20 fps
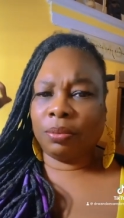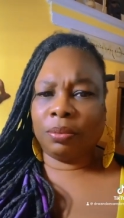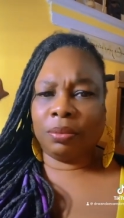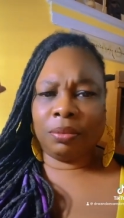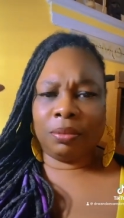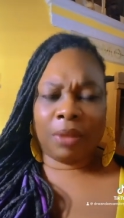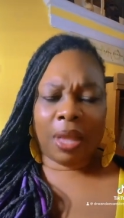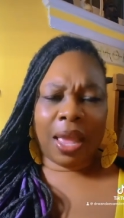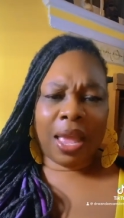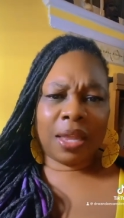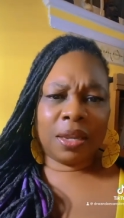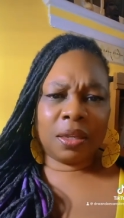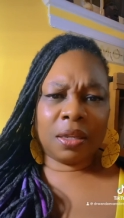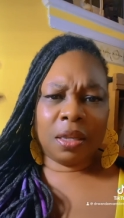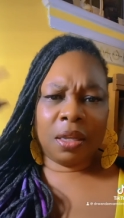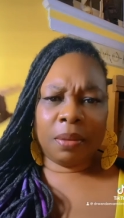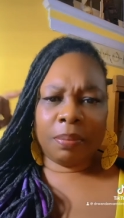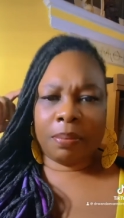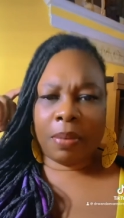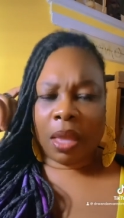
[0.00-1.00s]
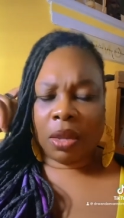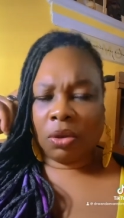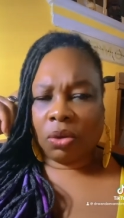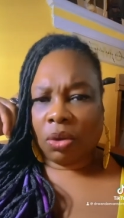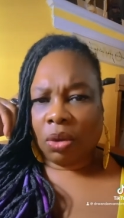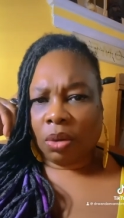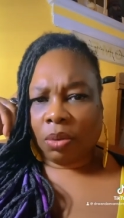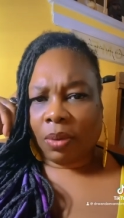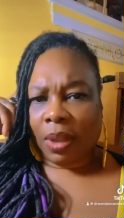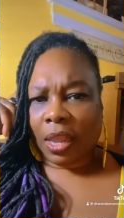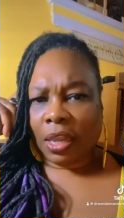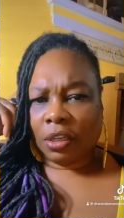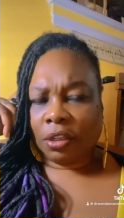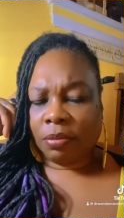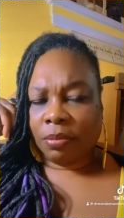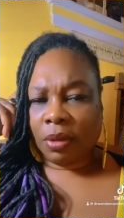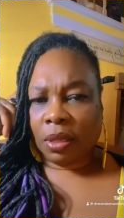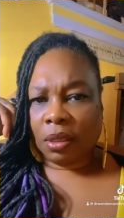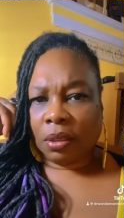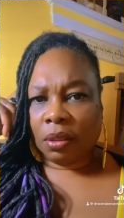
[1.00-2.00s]
I had a good medical
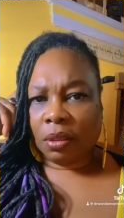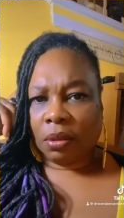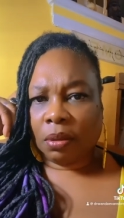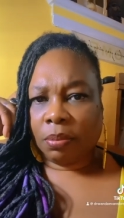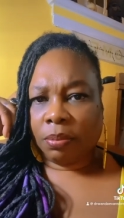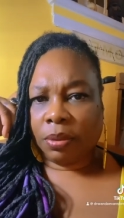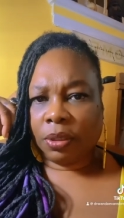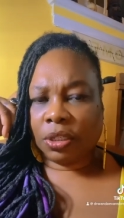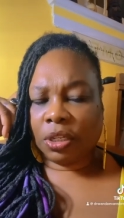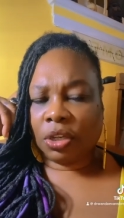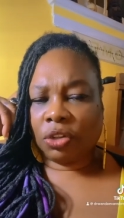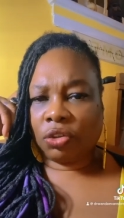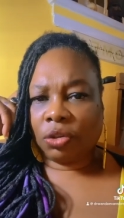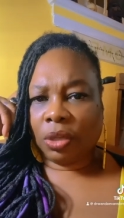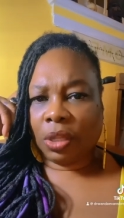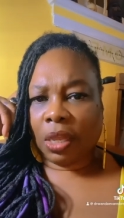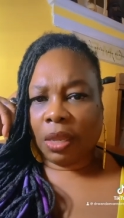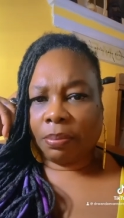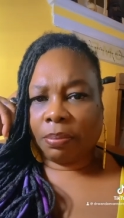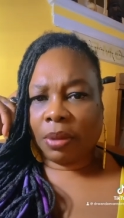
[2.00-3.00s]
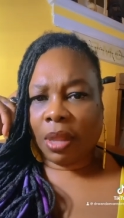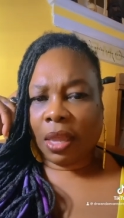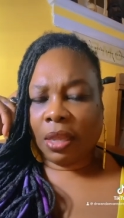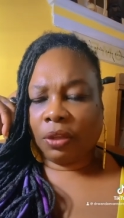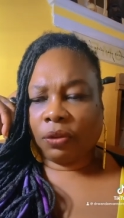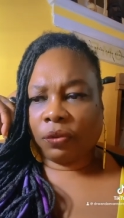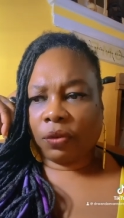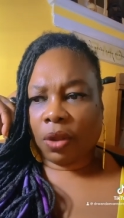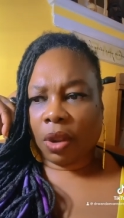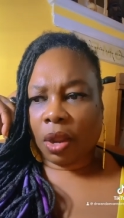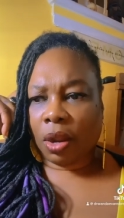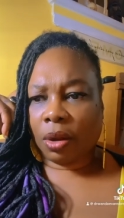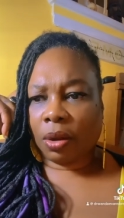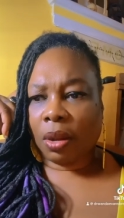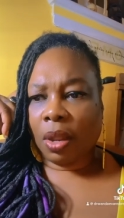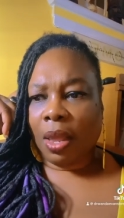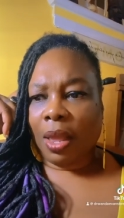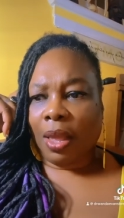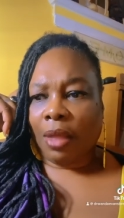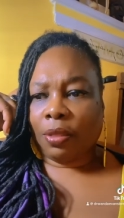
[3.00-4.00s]
arrangement potentially in place for her.
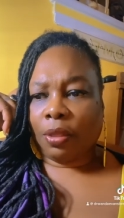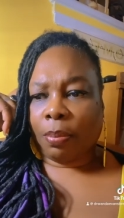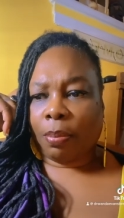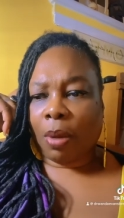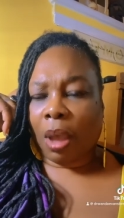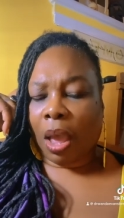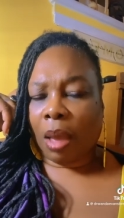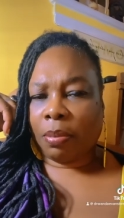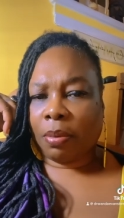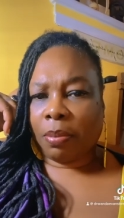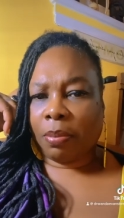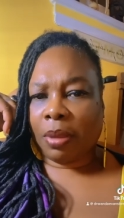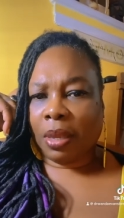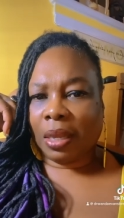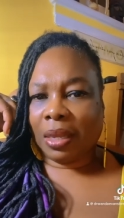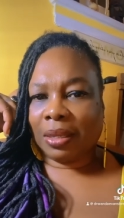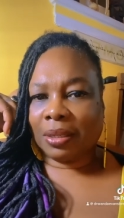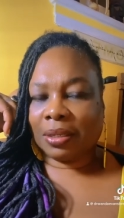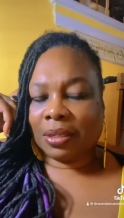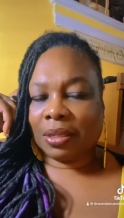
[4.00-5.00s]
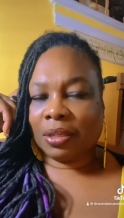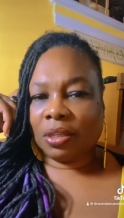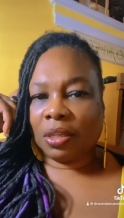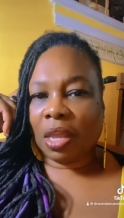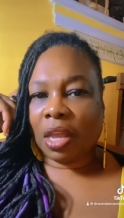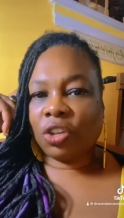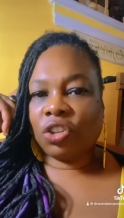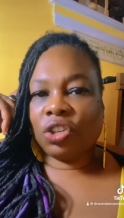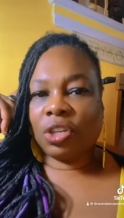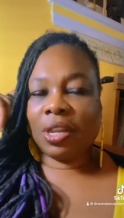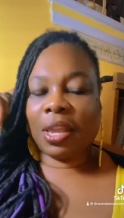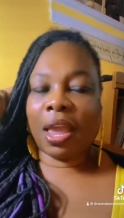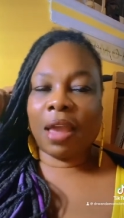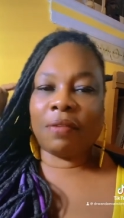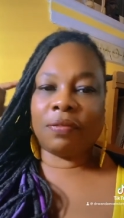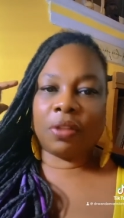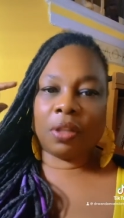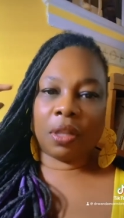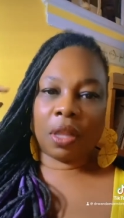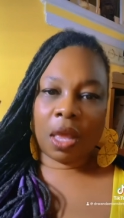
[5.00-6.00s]
The problem is, does she
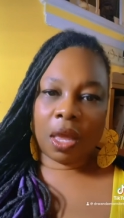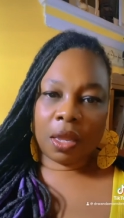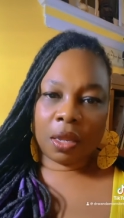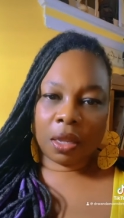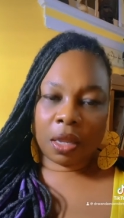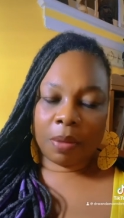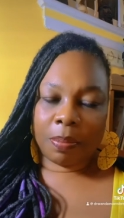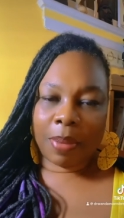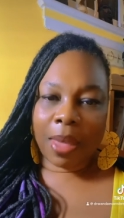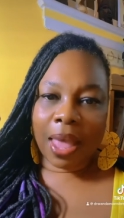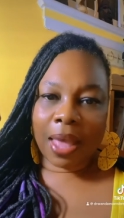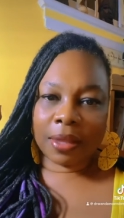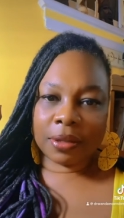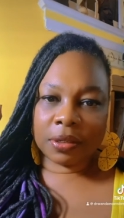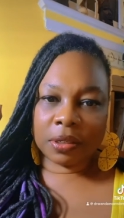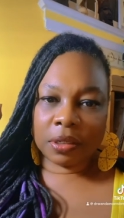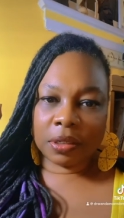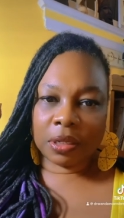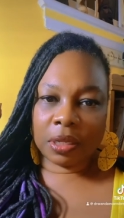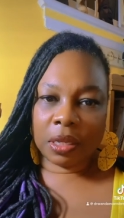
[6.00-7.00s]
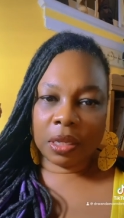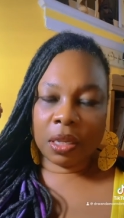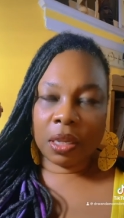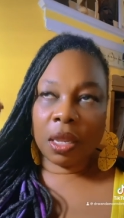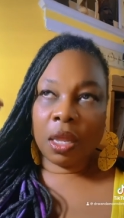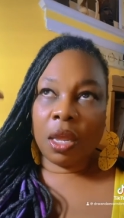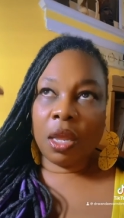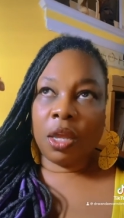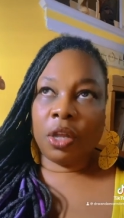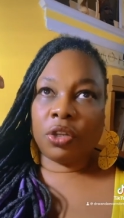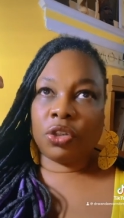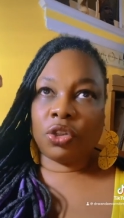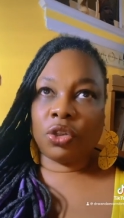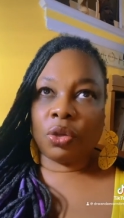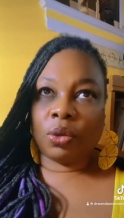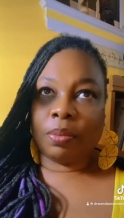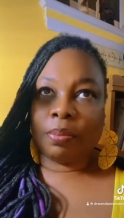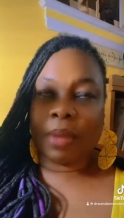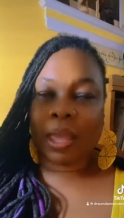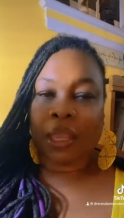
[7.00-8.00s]
have the lung capacity
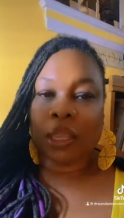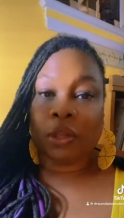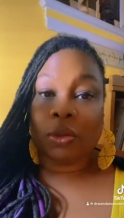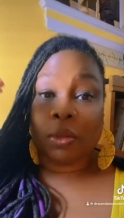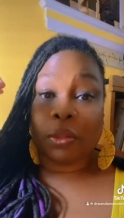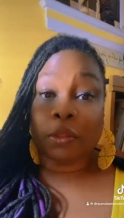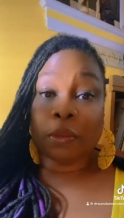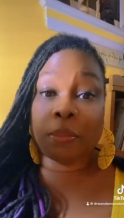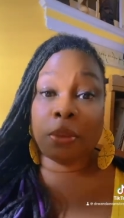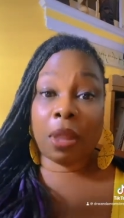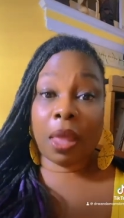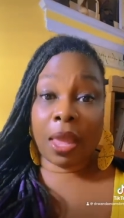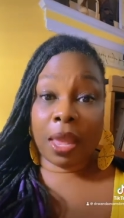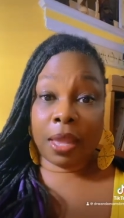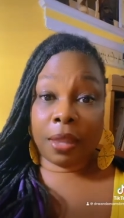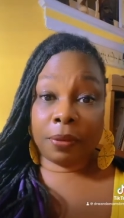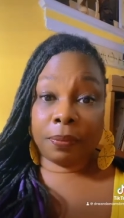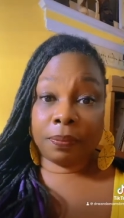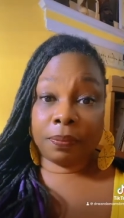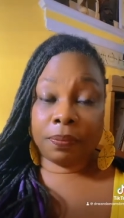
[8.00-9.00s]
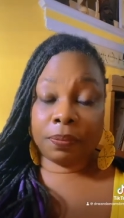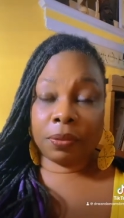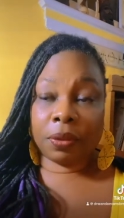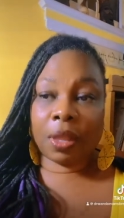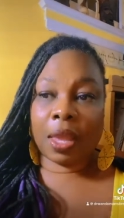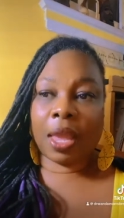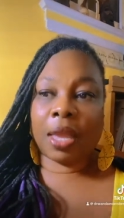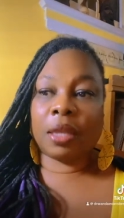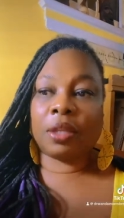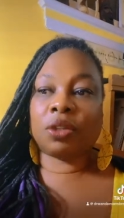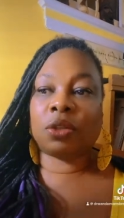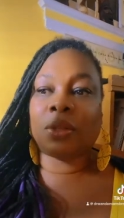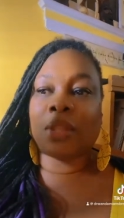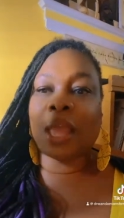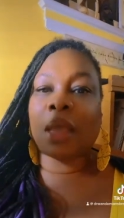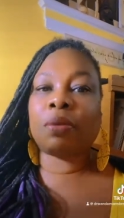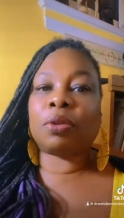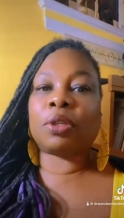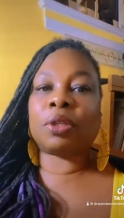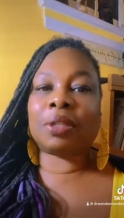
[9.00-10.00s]
to make it on the plane. Okay, so
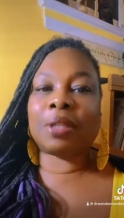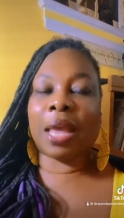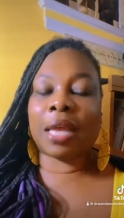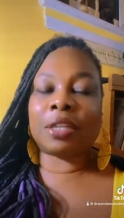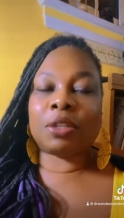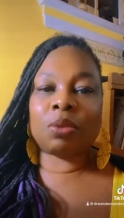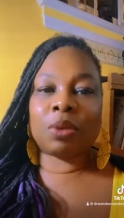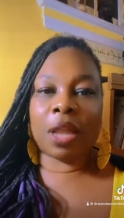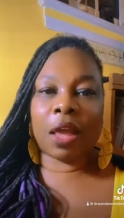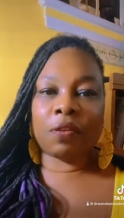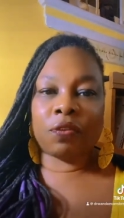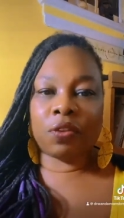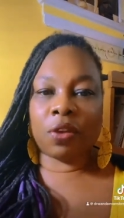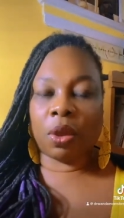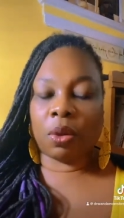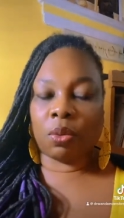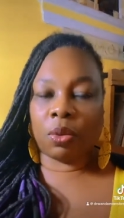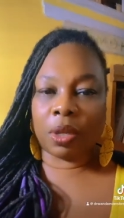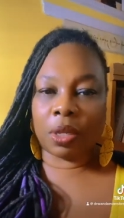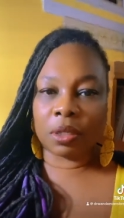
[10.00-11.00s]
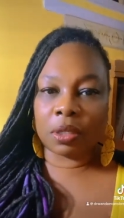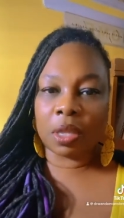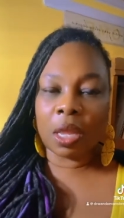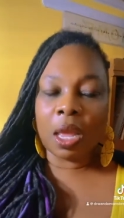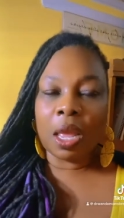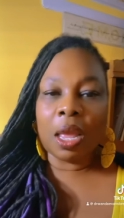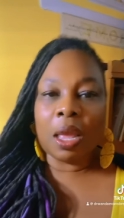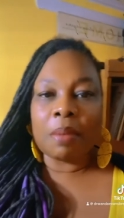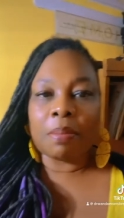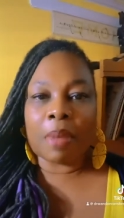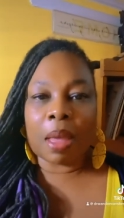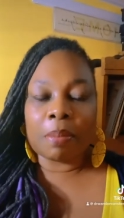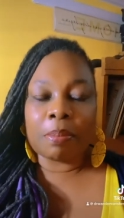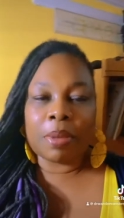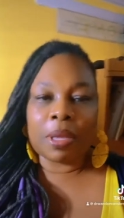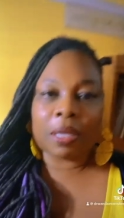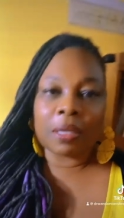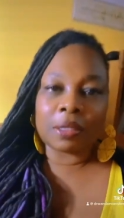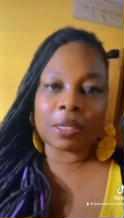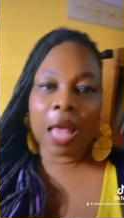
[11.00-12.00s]
that was that's what I felt was my
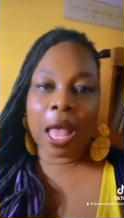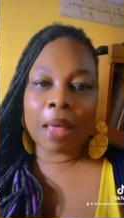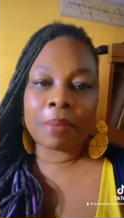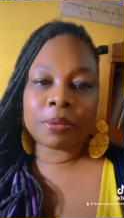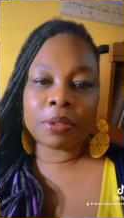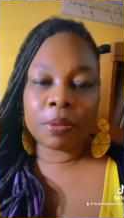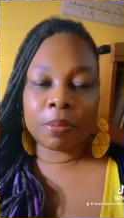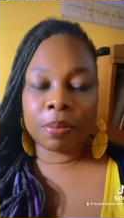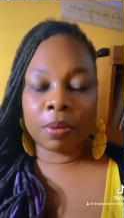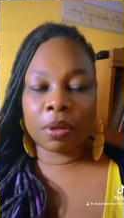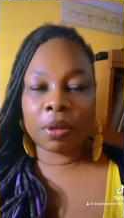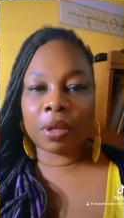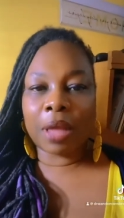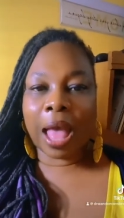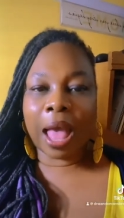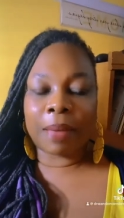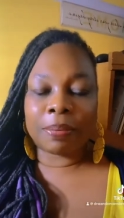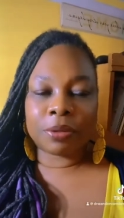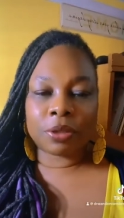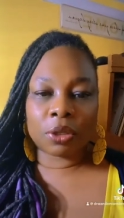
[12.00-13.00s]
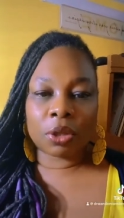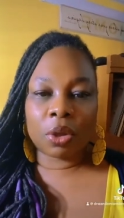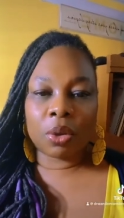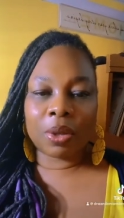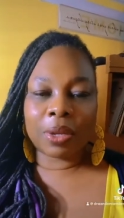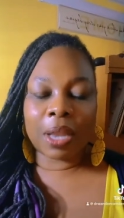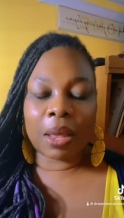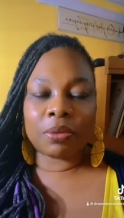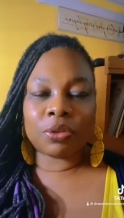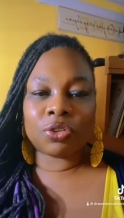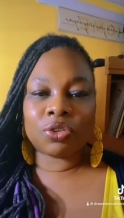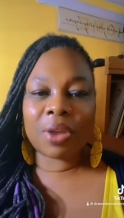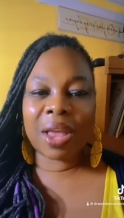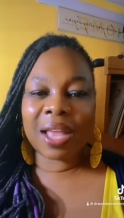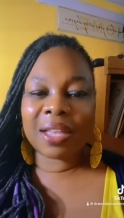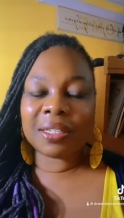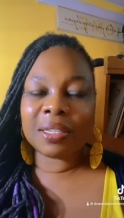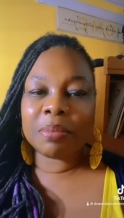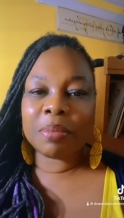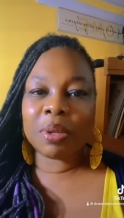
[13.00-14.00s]
biggest obstacle obstacle, and I was
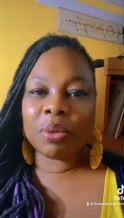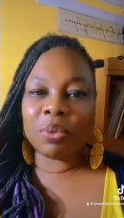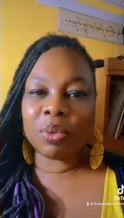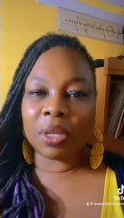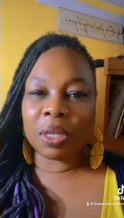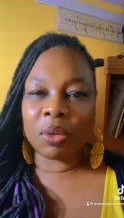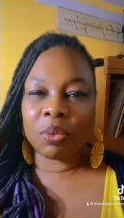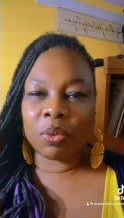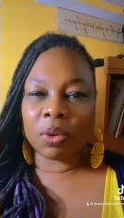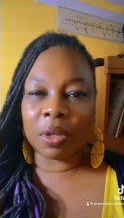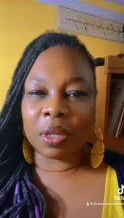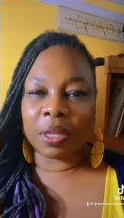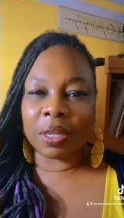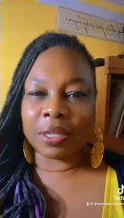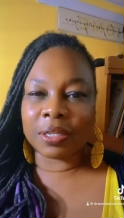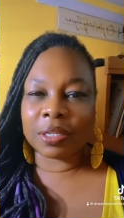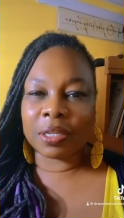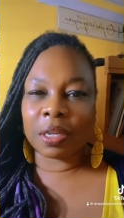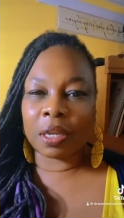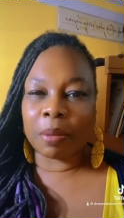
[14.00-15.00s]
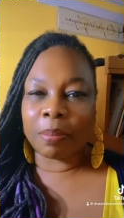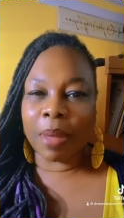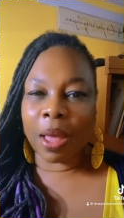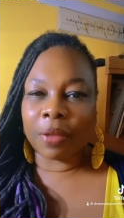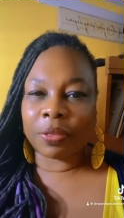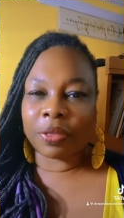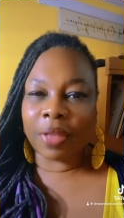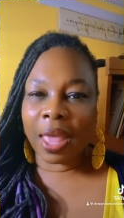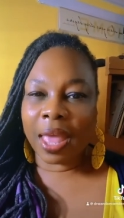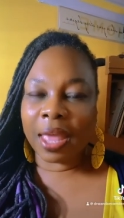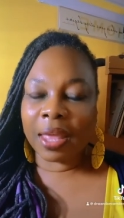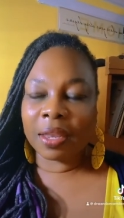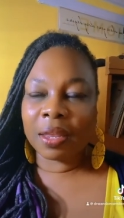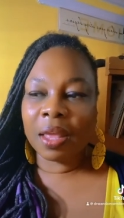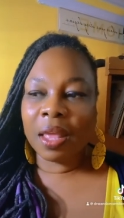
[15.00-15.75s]
trying to be really realistic about that.